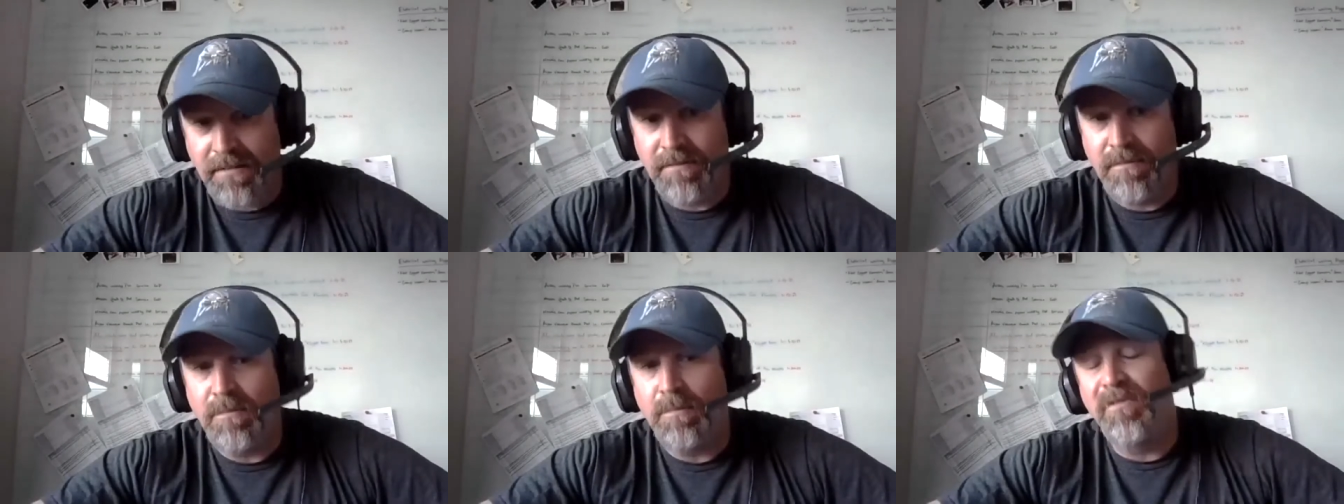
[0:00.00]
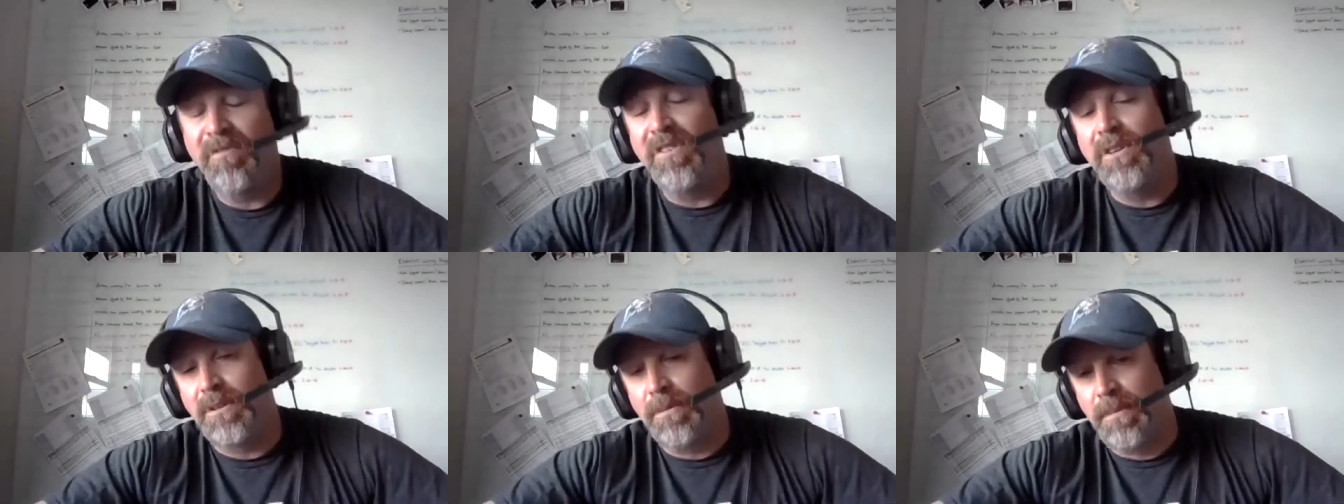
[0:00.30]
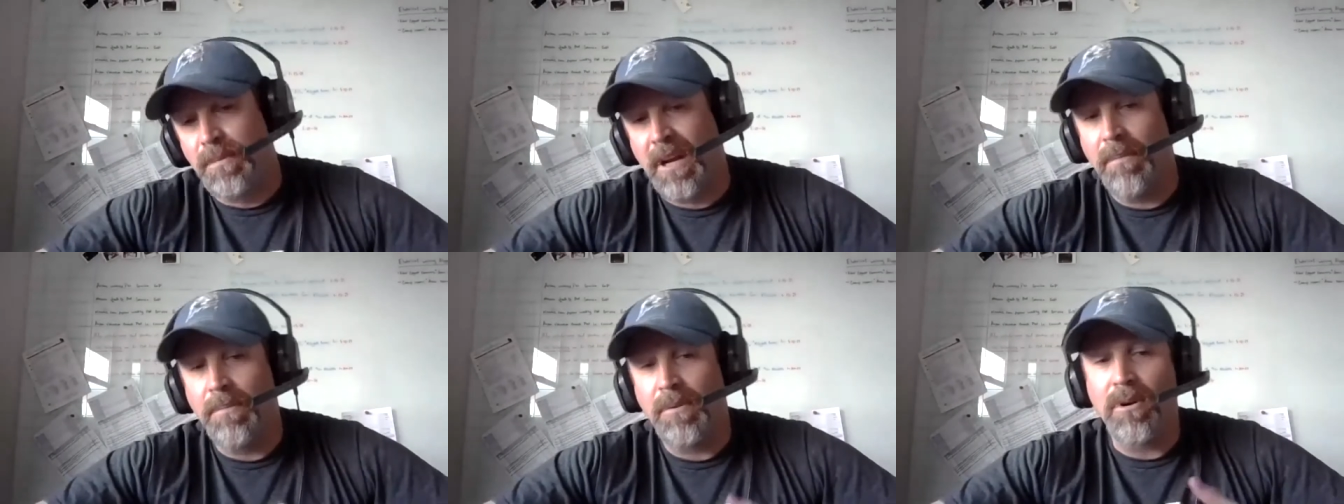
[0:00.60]
filter
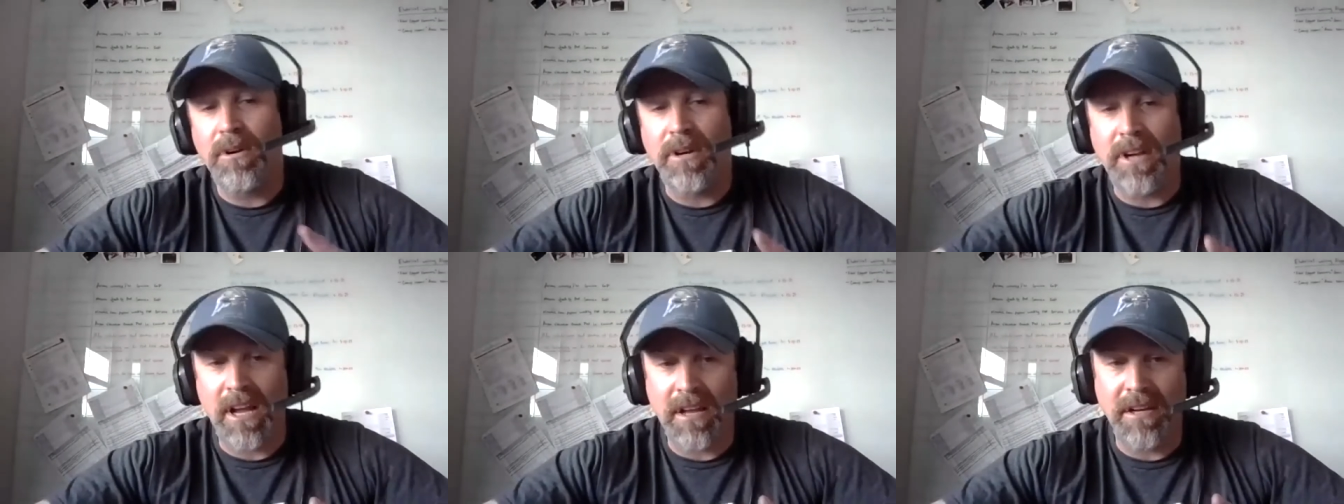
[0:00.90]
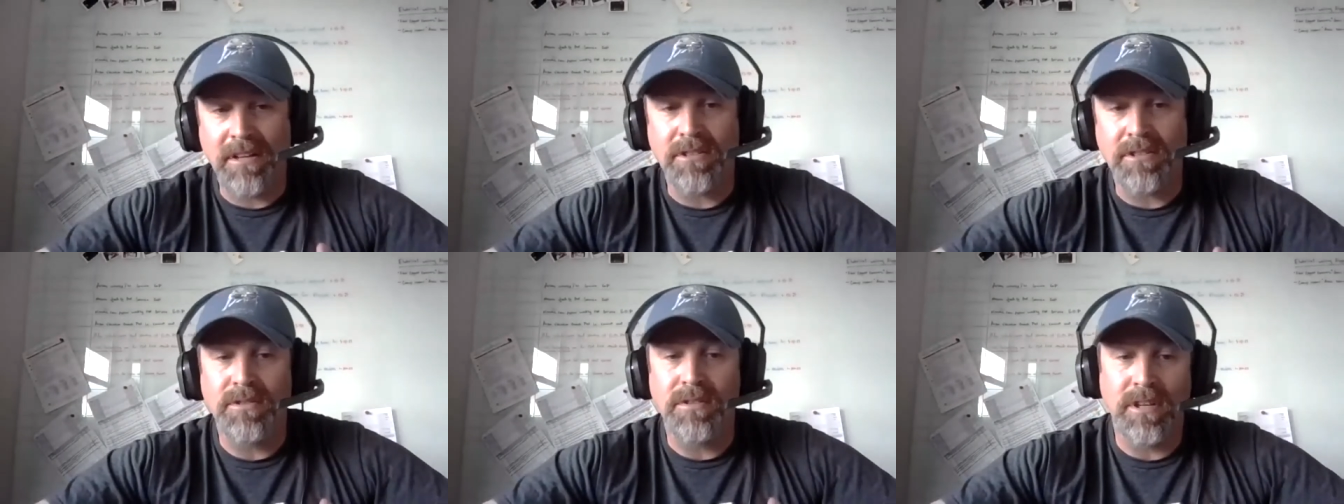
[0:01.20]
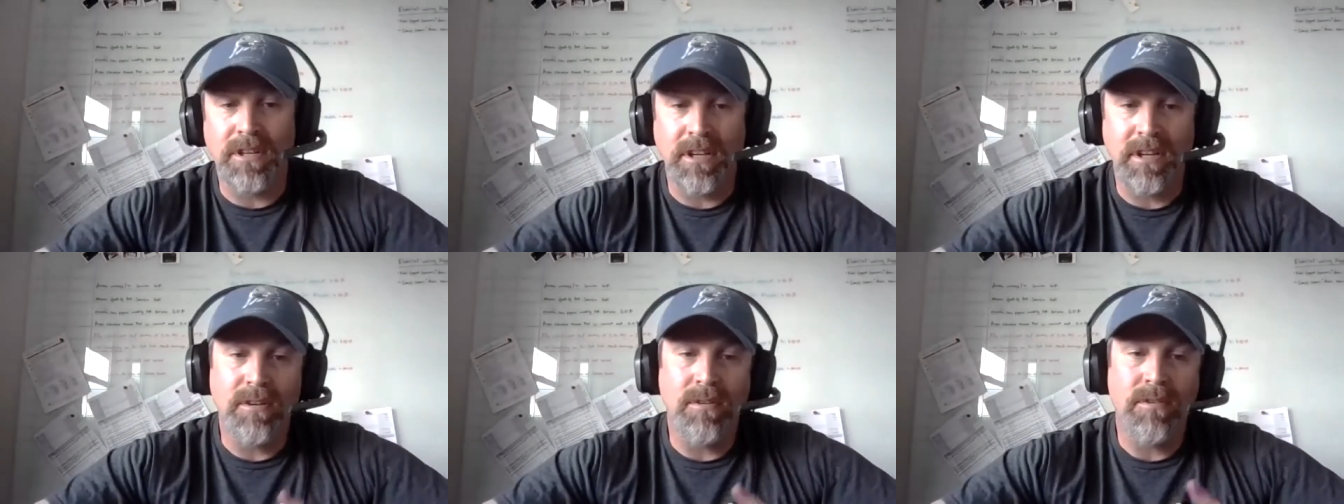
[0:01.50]
paper, organic
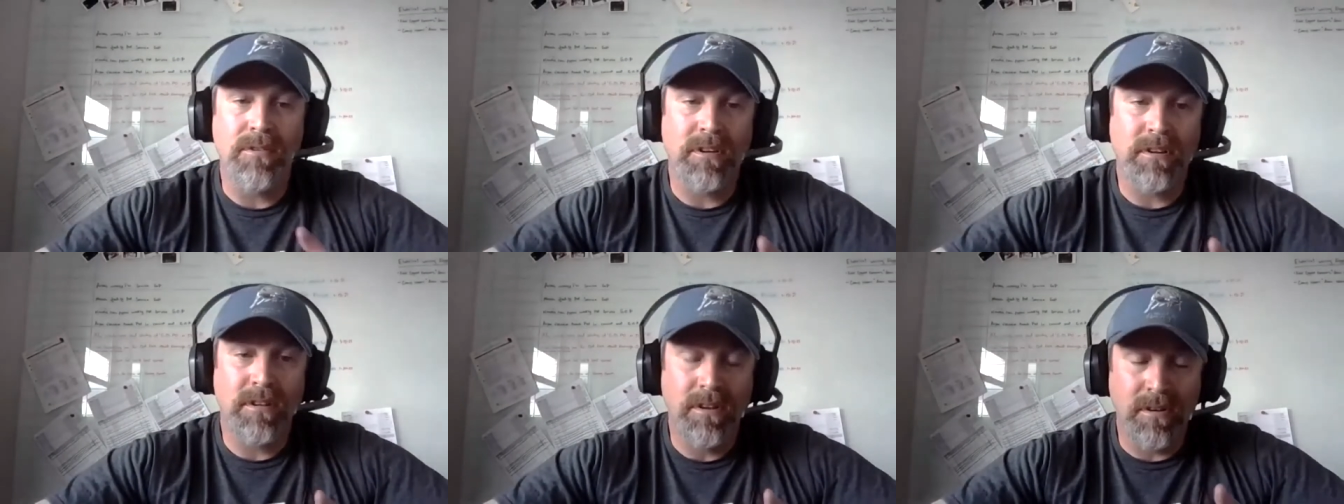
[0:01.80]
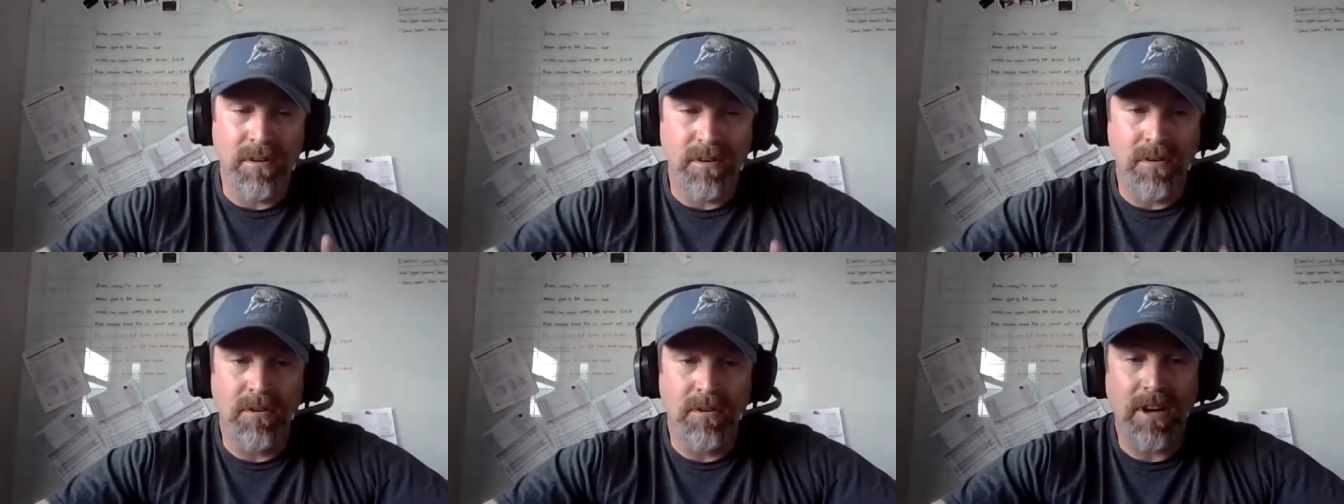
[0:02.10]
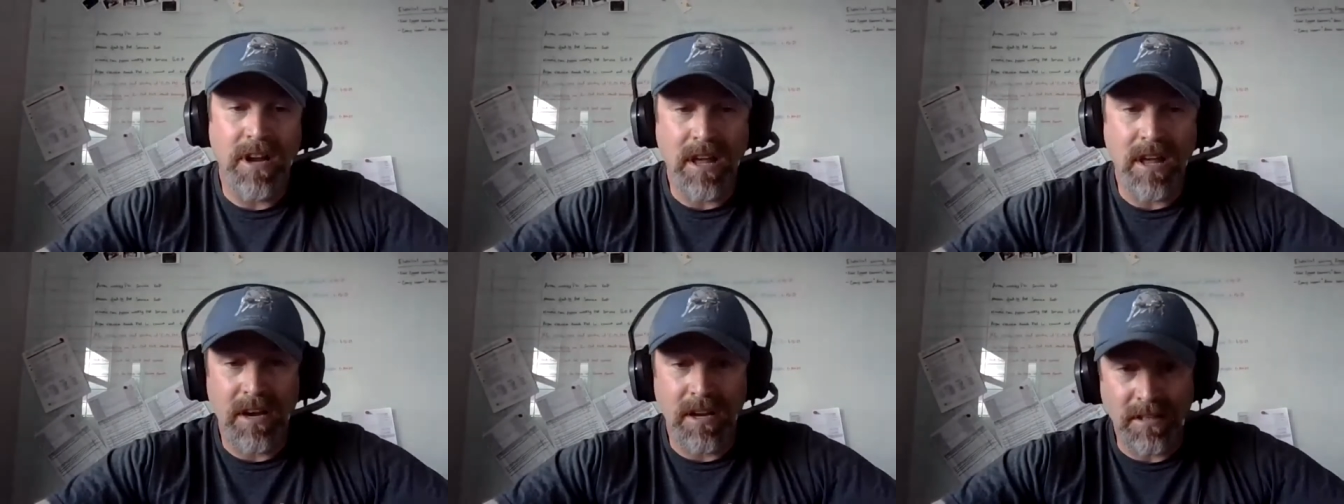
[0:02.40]
string, or you know,
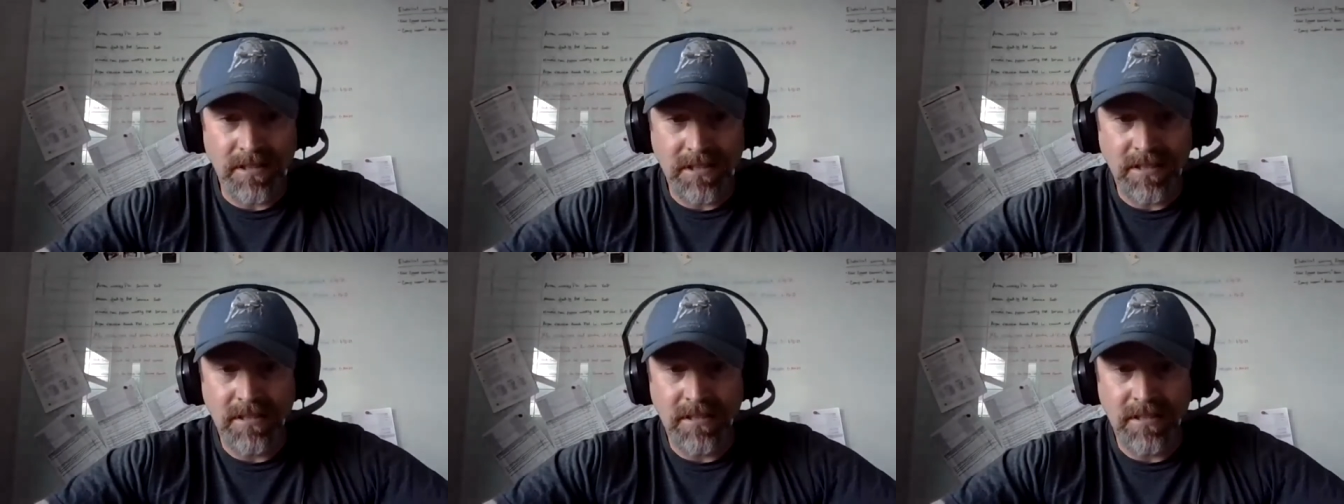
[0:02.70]
organic